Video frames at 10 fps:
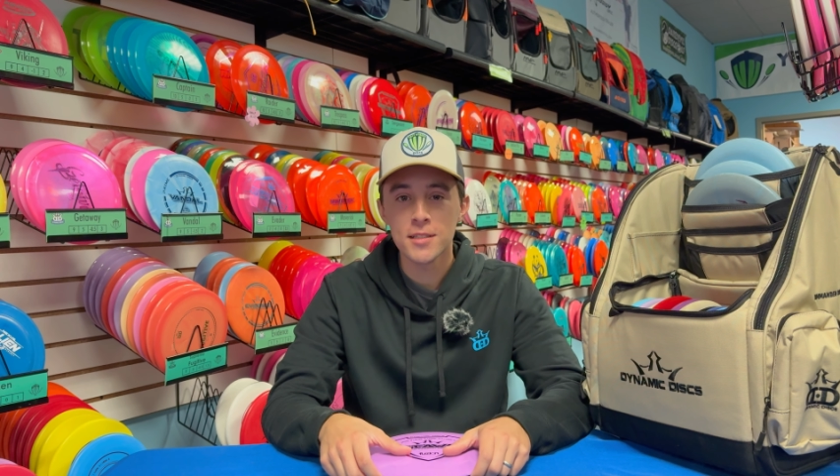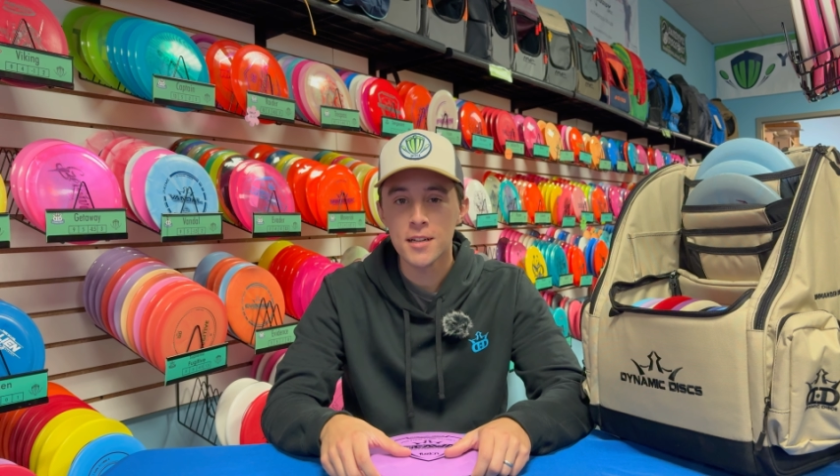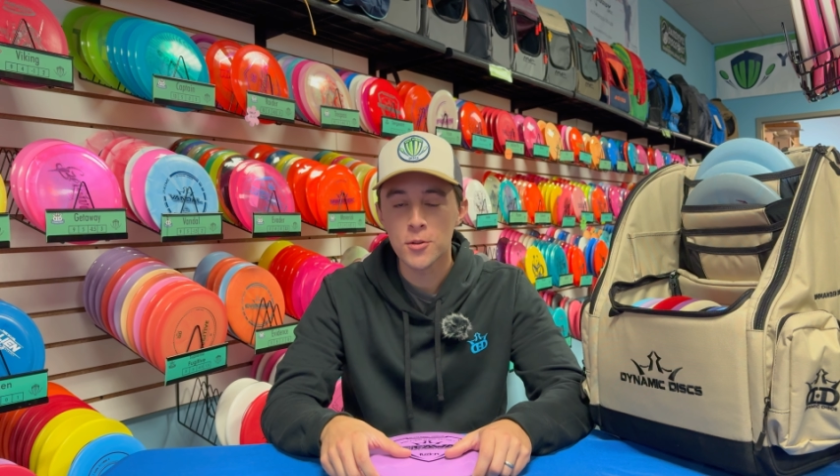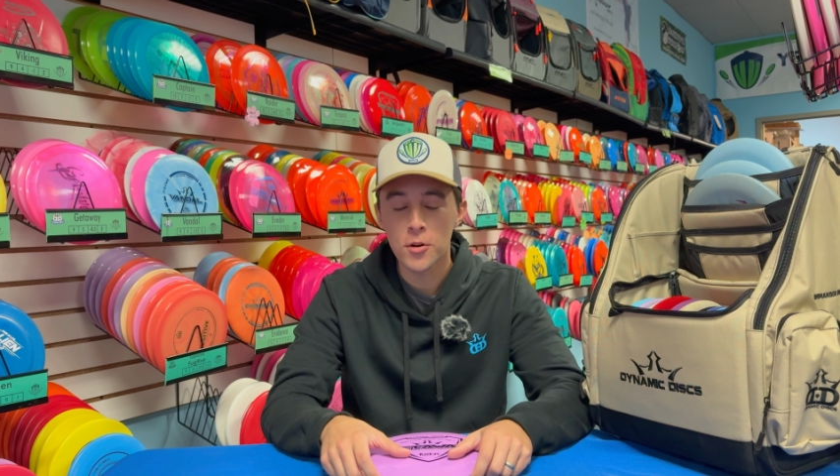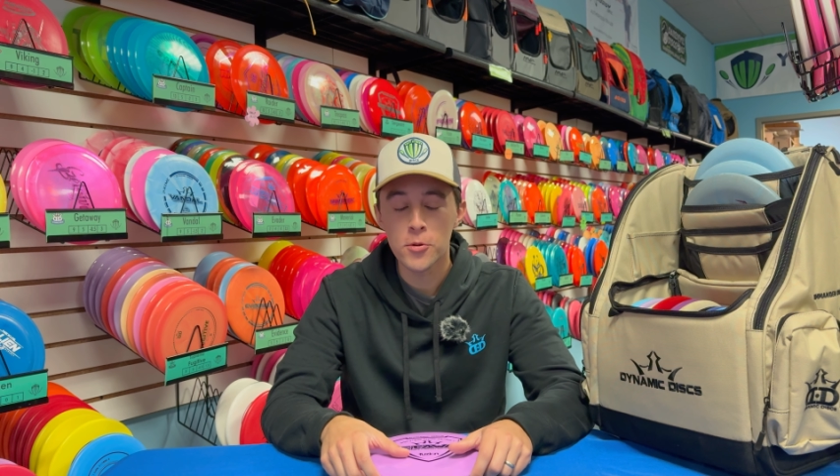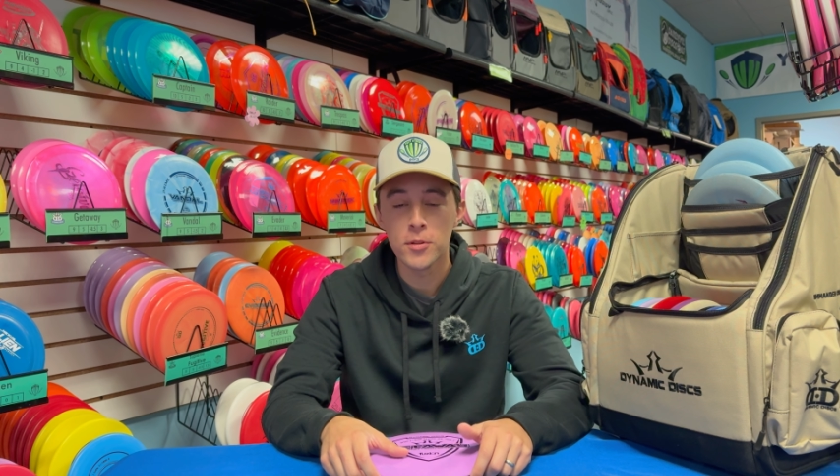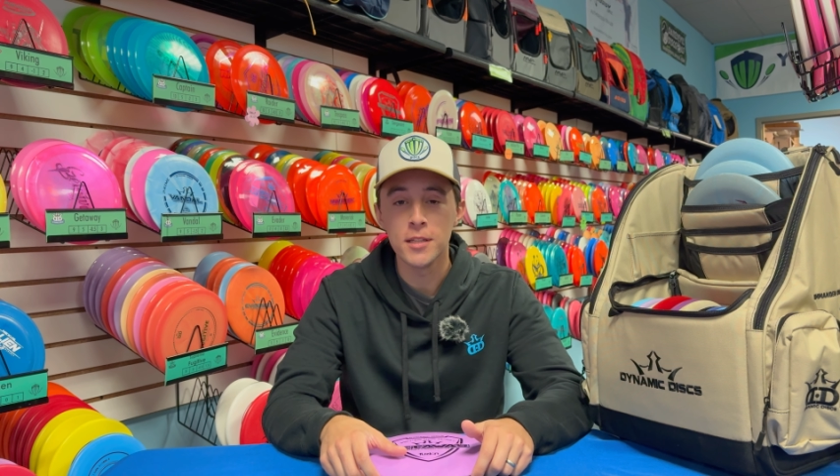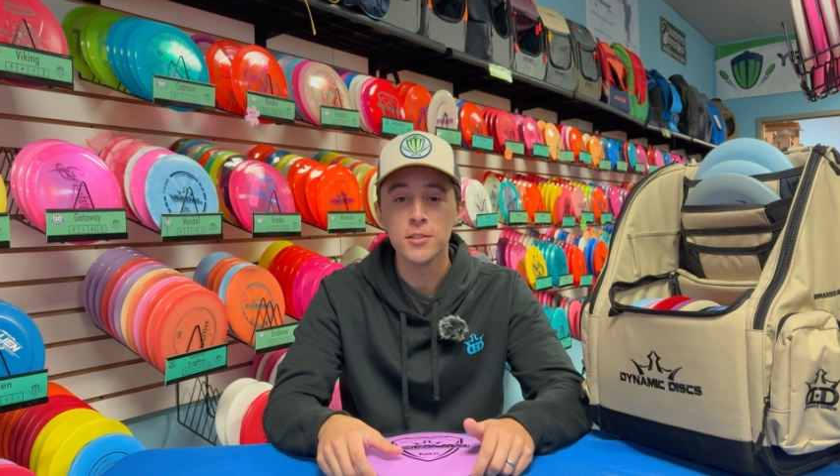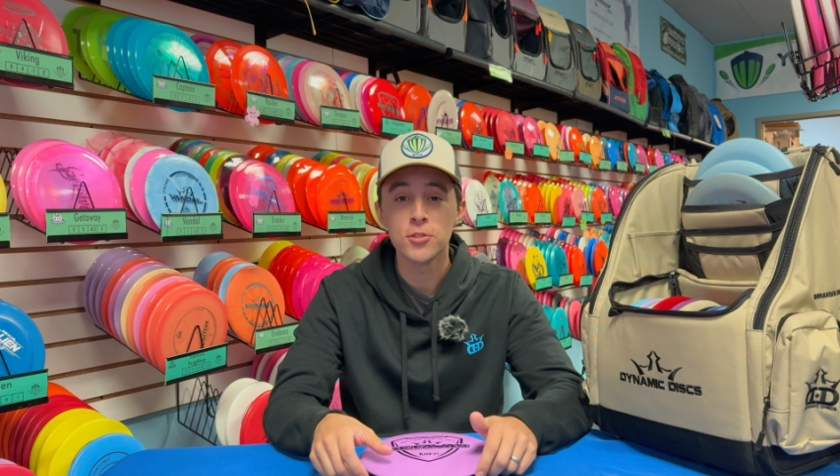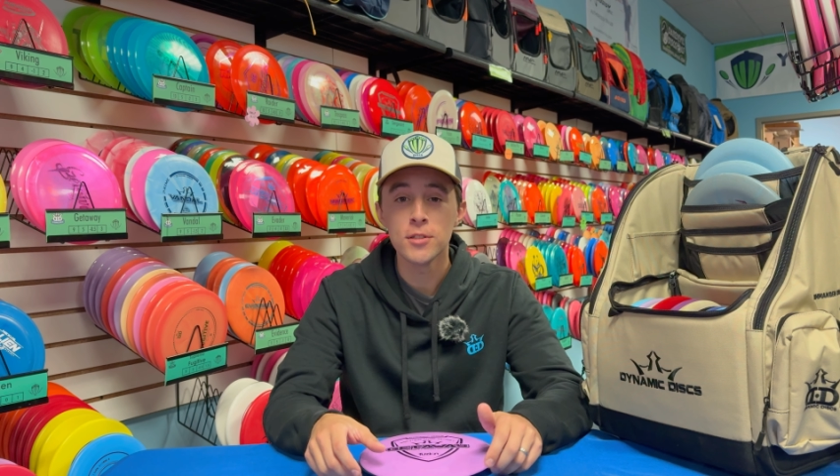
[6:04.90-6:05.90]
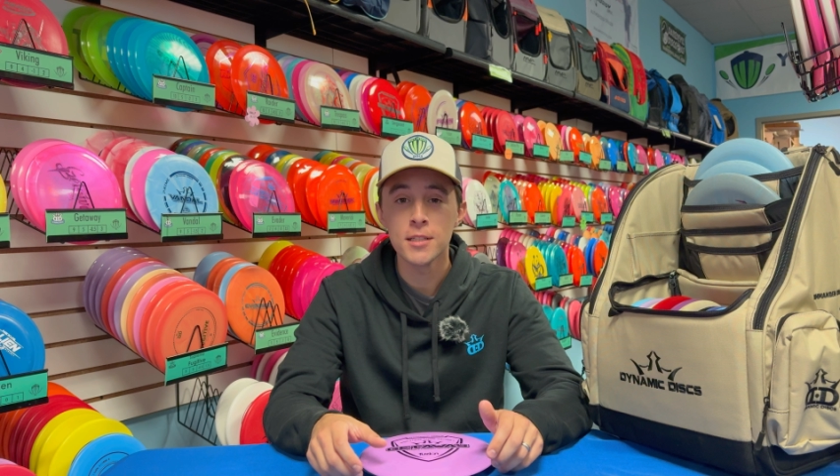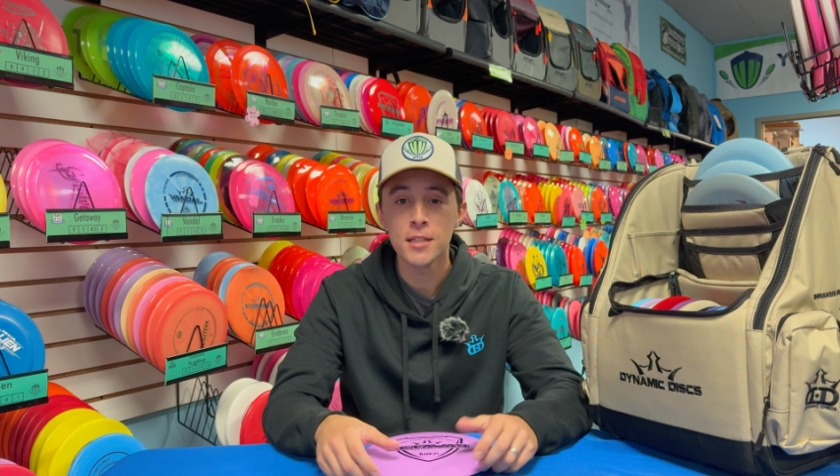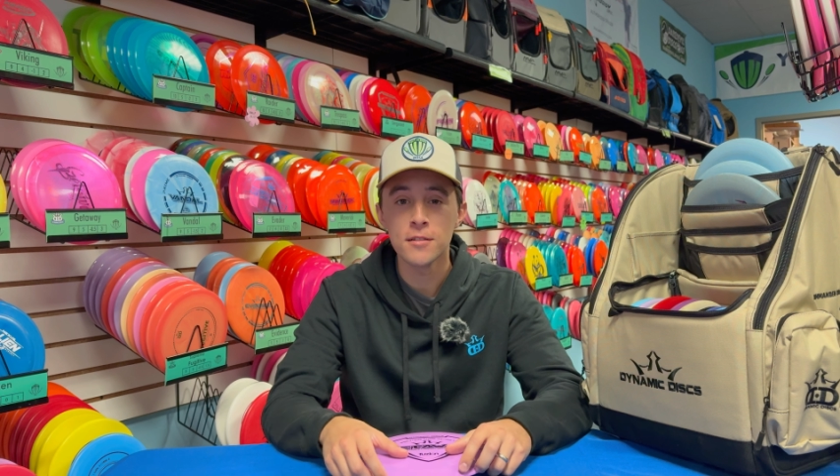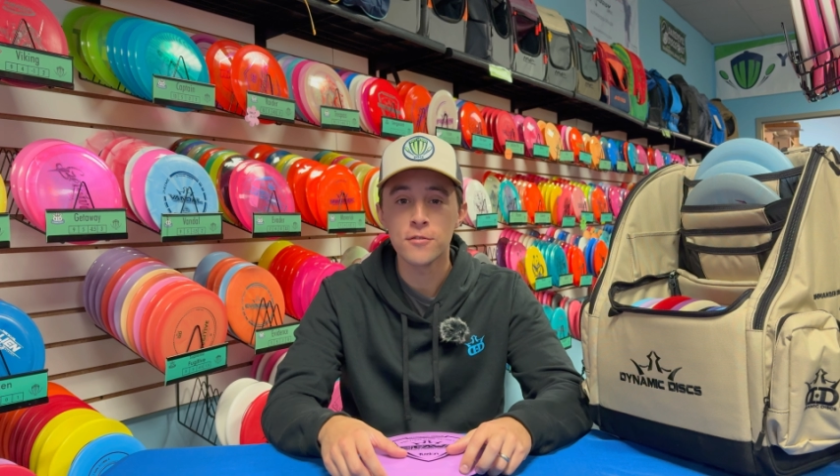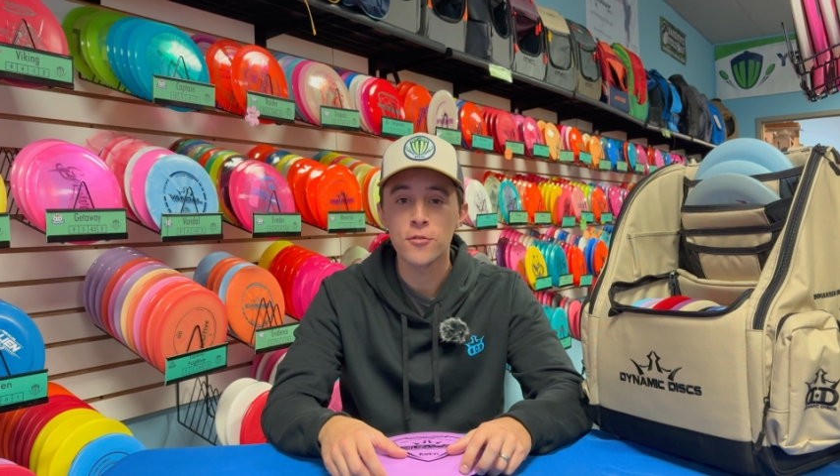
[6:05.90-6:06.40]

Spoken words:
excited to work with Yeet Street again